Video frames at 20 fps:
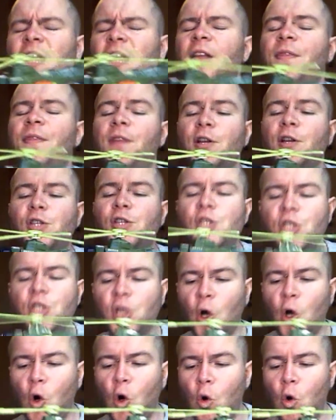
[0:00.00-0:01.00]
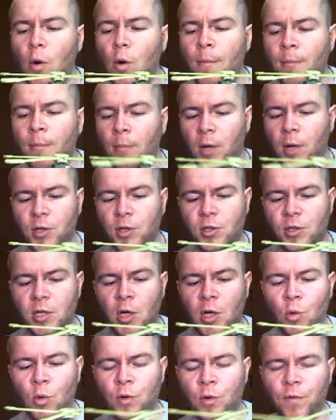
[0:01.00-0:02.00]
There's so much
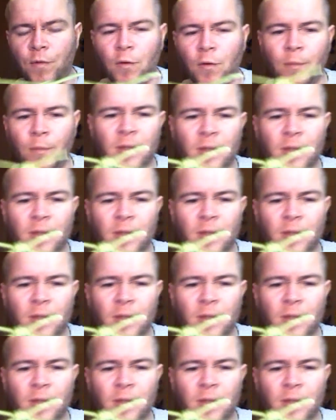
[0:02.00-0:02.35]
going from.